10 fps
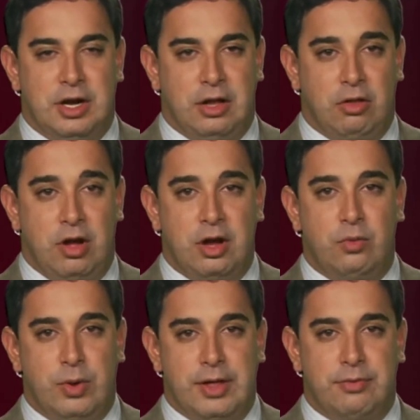
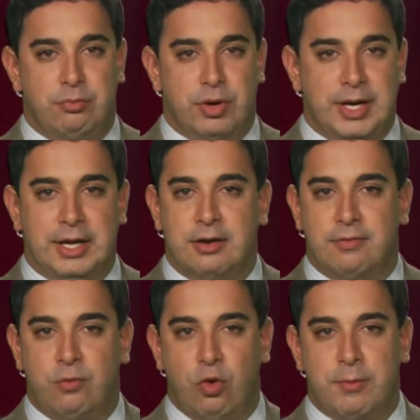along with bringing in a
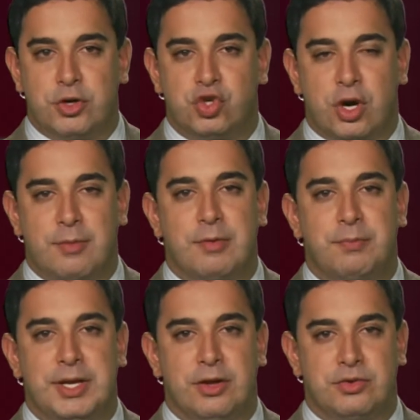former German
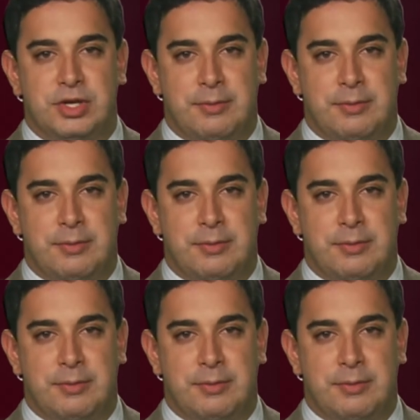POW